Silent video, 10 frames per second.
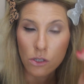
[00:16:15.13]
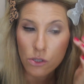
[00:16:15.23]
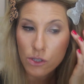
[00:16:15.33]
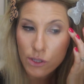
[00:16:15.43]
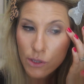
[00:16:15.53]

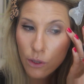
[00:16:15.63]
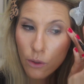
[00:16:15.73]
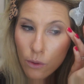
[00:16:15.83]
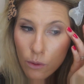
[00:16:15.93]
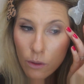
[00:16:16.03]

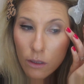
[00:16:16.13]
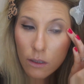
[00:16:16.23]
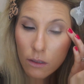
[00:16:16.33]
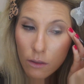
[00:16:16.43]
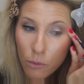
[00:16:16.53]
So
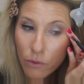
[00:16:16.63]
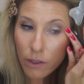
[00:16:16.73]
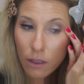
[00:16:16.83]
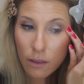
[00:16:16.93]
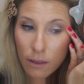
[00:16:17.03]
I'm moving on